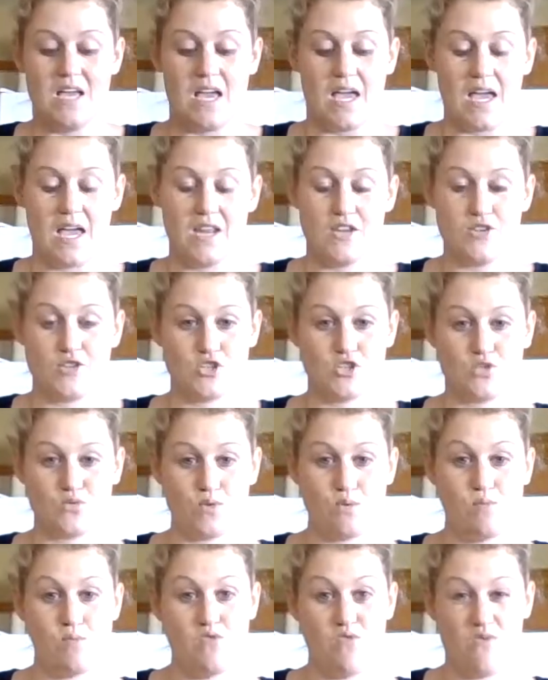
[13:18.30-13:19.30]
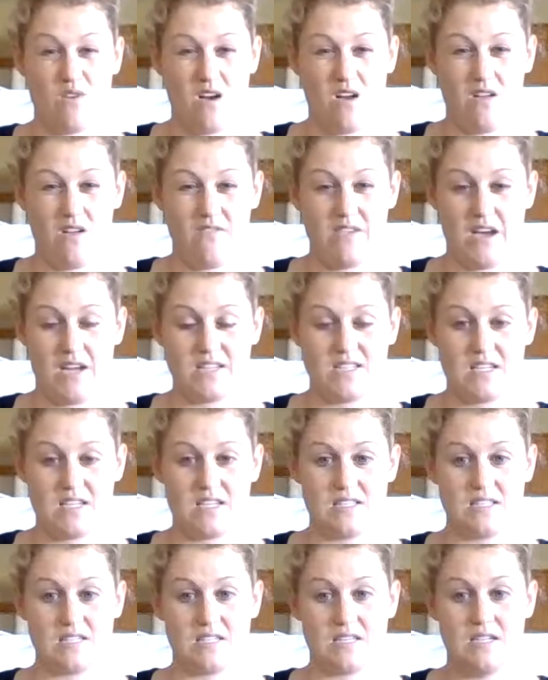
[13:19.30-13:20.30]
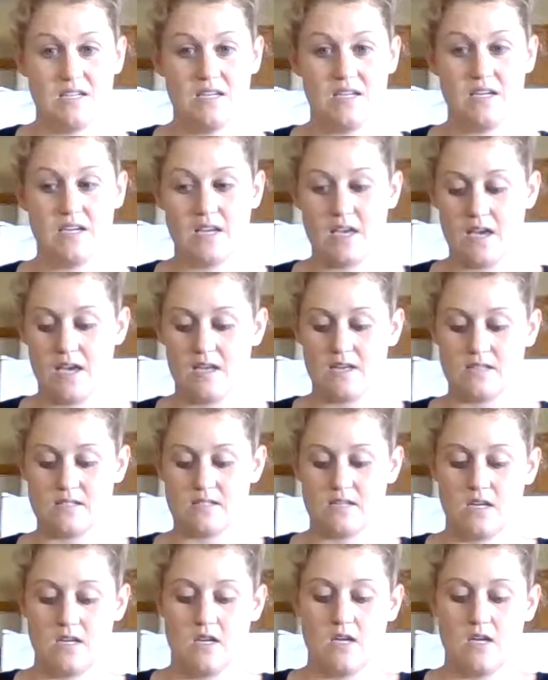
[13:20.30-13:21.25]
and just remove all of that dust. And